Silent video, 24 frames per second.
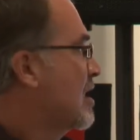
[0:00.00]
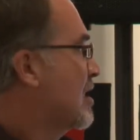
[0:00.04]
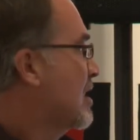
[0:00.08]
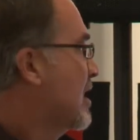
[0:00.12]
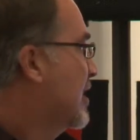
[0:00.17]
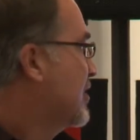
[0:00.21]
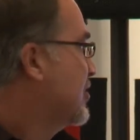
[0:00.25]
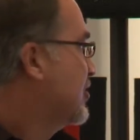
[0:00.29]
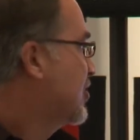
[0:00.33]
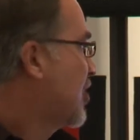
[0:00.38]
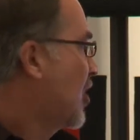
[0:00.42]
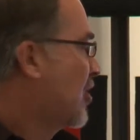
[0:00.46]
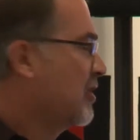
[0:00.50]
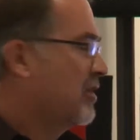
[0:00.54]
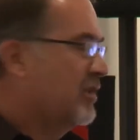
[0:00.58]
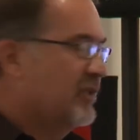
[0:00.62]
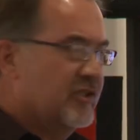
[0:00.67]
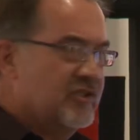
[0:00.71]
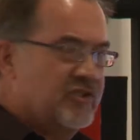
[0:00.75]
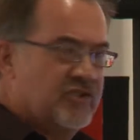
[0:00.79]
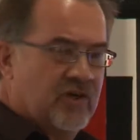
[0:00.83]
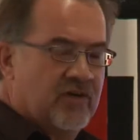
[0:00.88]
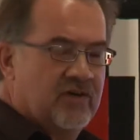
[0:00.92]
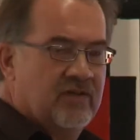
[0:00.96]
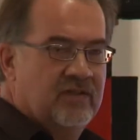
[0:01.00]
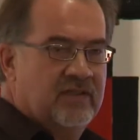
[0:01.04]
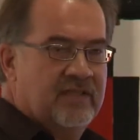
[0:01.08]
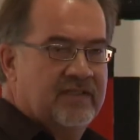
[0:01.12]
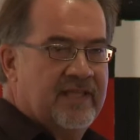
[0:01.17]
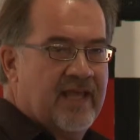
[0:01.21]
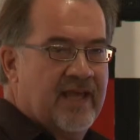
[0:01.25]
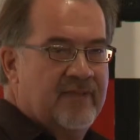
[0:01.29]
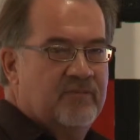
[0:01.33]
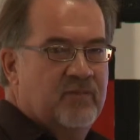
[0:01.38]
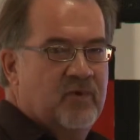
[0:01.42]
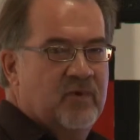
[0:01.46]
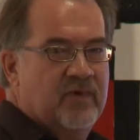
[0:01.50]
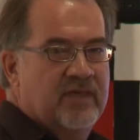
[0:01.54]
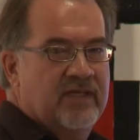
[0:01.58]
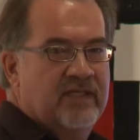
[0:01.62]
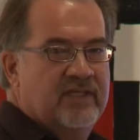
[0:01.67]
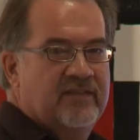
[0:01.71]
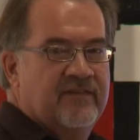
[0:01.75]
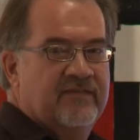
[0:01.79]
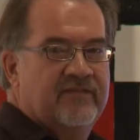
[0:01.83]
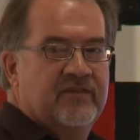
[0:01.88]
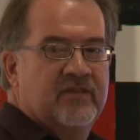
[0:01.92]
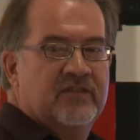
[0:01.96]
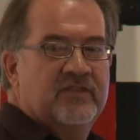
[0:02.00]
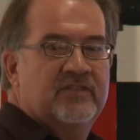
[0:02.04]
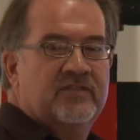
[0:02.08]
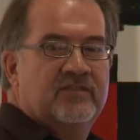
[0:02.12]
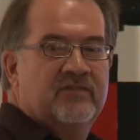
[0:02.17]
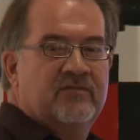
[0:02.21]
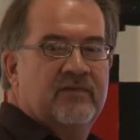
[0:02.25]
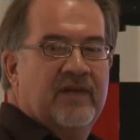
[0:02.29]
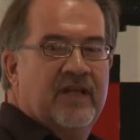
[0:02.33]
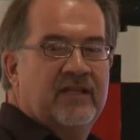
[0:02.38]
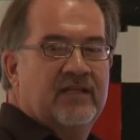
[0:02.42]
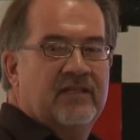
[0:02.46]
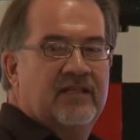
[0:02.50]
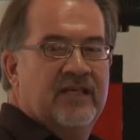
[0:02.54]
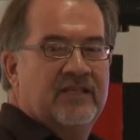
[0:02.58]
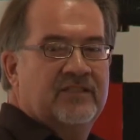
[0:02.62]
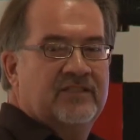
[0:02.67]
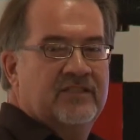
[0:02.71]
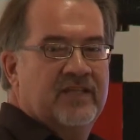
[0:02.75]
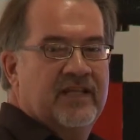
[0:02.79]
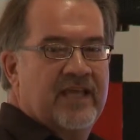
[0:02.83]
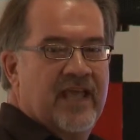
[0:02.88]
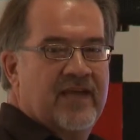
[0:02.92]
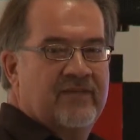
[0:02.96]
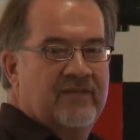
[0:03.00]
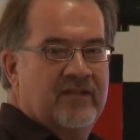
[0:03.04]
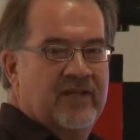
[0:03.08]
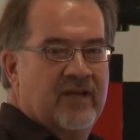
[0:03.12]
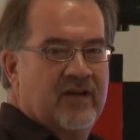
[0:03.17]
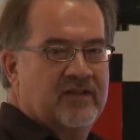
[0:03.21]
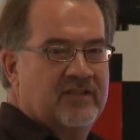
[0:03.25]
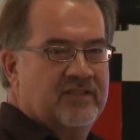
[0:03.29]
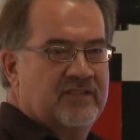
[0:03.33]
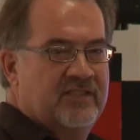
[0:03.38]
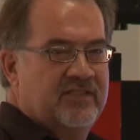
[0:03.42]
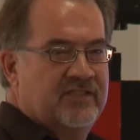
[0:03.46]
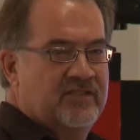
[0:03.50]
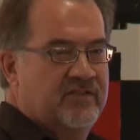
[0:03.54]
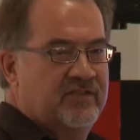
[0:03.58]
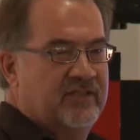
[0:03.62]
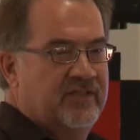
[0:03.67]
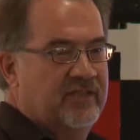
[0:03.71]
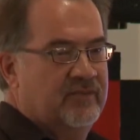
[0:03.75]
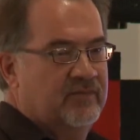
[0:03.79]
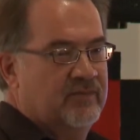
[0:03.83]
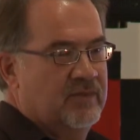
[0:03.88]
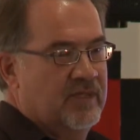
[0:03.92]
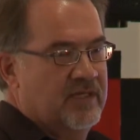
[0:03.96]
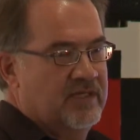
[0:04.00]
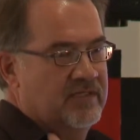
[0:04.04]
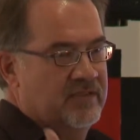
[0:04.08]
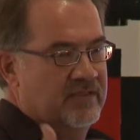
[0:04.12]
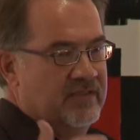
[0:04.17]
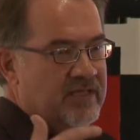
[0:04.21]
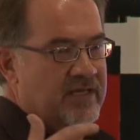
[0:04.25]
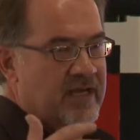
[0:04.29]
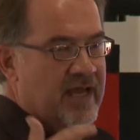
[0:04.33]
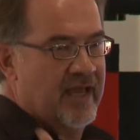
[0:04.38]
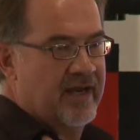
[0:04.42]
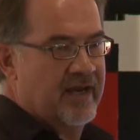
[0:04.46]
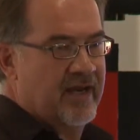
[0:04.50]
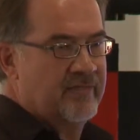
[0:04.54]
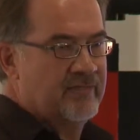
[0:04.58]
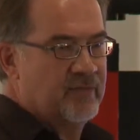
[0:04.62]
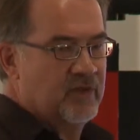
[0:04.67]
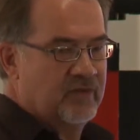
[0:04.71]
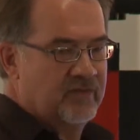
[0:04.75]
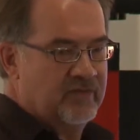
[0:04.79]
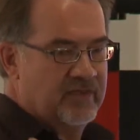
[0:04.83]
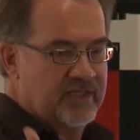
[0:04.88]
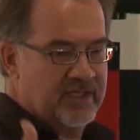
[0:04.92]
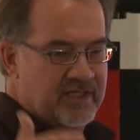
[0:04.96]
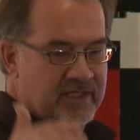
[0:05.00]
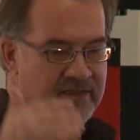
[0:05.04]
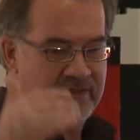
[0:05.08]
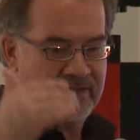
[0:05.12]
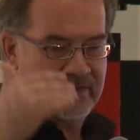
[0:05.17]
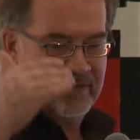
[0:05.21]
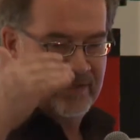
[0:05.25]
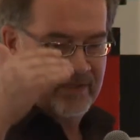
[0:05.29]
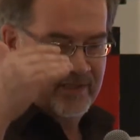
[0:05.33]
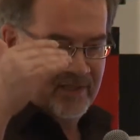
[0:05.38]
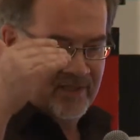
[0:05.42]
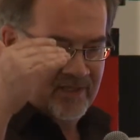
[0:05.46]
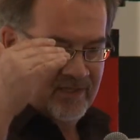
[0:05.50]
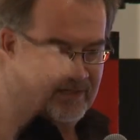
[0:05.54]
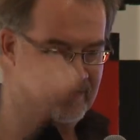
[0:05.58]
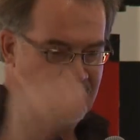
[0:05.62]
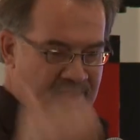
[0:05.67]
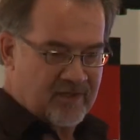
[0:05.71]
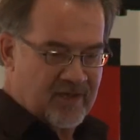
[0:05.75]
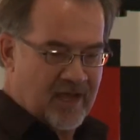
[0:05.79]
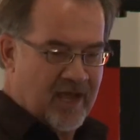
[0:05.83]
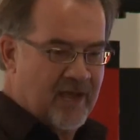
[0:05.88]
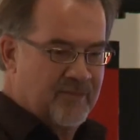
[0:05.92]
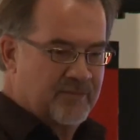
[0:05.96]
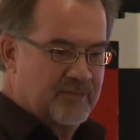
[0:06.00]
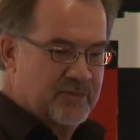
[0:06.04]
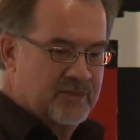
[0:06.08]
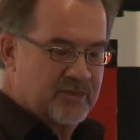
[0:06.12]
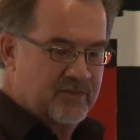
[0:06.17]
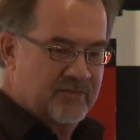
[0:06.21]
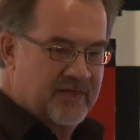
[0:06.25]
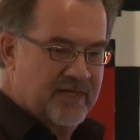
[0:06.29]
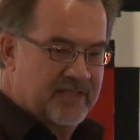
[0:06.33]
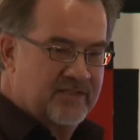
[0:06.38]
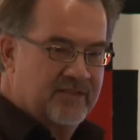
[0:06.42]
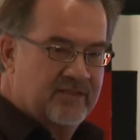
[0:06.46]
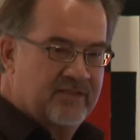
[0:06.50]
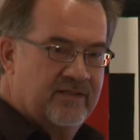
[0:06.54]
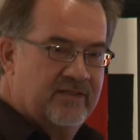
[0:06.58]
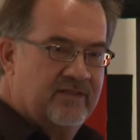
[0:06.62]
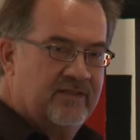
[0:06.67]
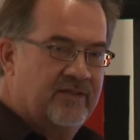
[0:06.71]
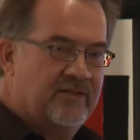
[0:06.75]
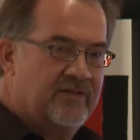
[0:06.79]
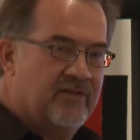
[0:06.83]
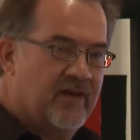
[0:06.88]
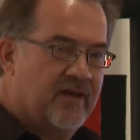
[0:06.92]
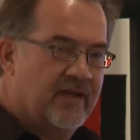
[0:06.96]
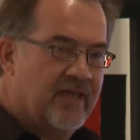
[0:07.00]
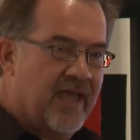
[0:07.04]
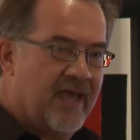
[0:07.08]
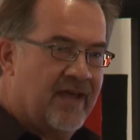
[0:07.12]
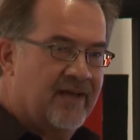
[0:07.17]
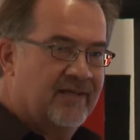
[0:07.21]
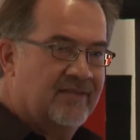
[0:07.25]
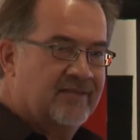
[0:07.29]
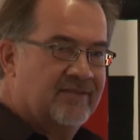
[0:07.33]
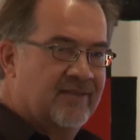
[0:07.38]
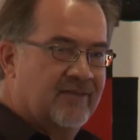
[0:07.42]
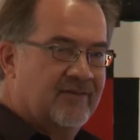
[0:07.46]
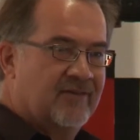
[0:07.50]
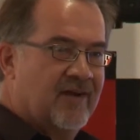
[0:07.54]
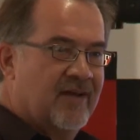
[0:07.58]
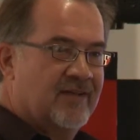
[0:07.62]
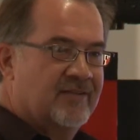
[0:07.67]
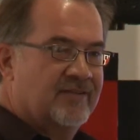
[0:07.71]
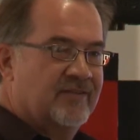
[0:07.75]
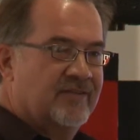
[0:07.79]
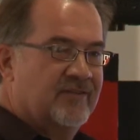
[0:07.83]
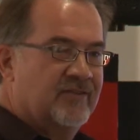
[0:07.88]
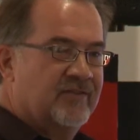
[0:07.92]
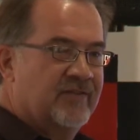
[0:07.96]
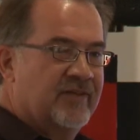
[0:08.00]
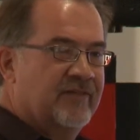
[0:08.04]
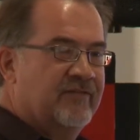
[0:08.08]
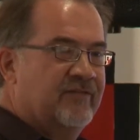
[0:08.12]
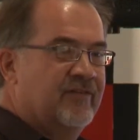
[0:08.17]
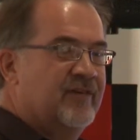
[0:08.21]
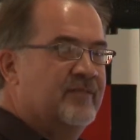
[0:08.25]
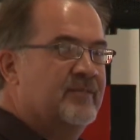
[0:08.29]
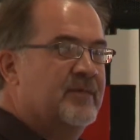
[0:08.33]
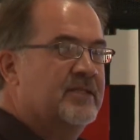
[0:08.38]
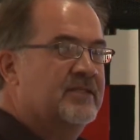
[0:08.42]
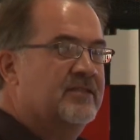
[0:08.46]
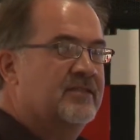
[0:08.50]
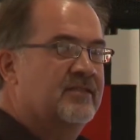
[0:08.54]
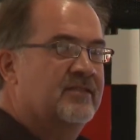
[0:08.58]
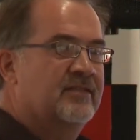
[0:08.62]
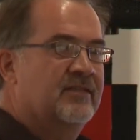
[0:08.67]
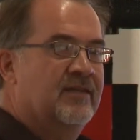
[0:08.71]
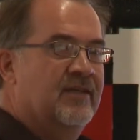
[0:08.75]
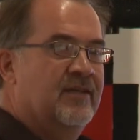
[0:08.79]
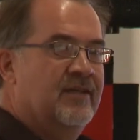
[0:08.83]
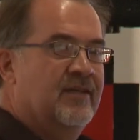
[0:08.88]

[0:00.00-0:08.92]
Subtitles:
I started a journal at that point. The first recollection I have of the Arts District was the night I moved in, the cops arresting the drug addicts across the street from us.